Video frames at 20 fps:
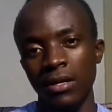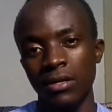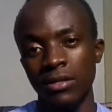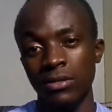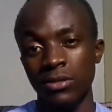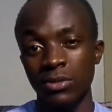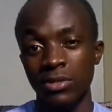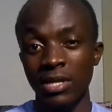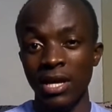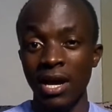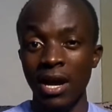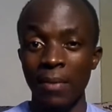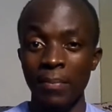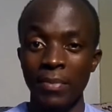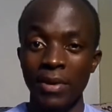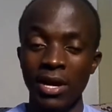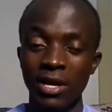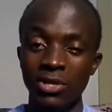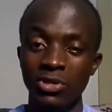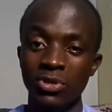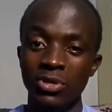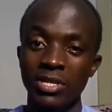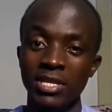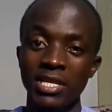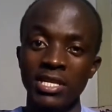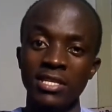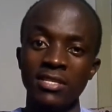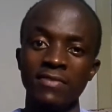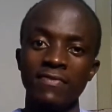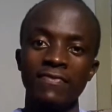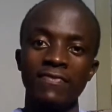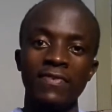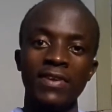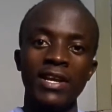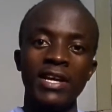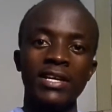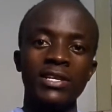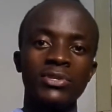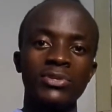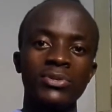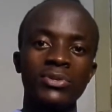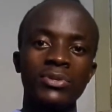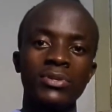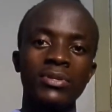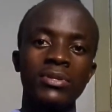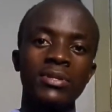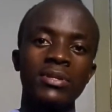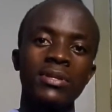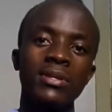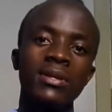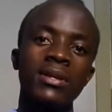So circumduction is flexion,